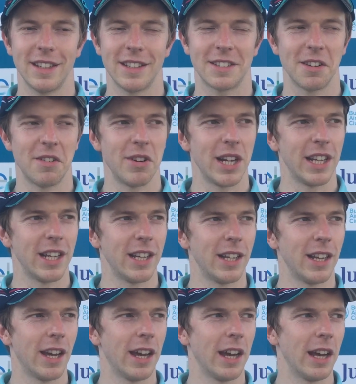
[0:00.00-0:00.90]
it's a
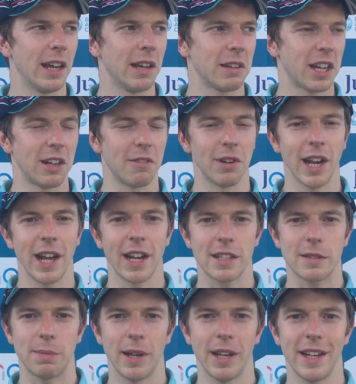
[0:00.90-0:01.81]
really kind of
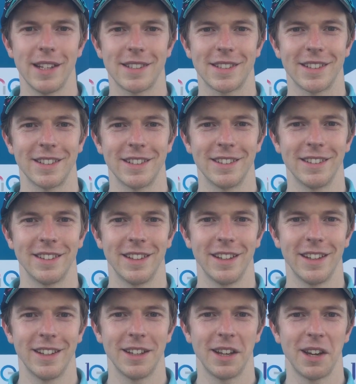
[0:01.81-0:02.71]
relaxed place, and
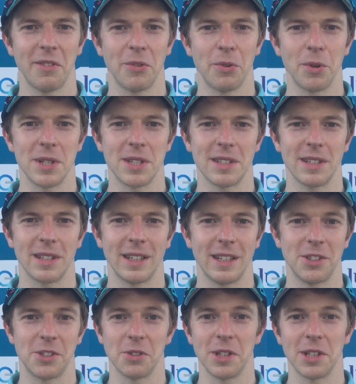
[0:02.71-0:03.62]
I've always
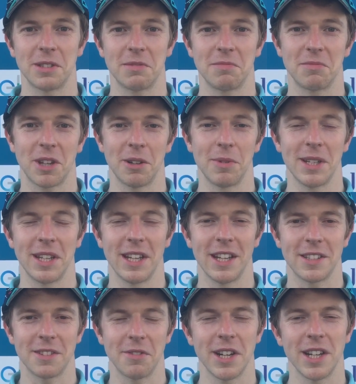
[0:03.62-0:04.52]
enjoyed coming
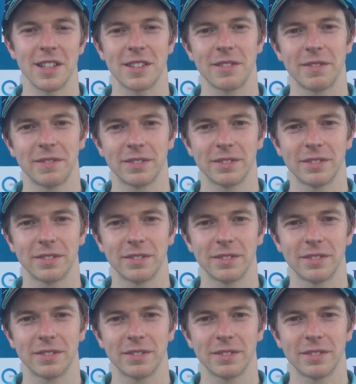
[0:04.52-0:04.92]
here to race.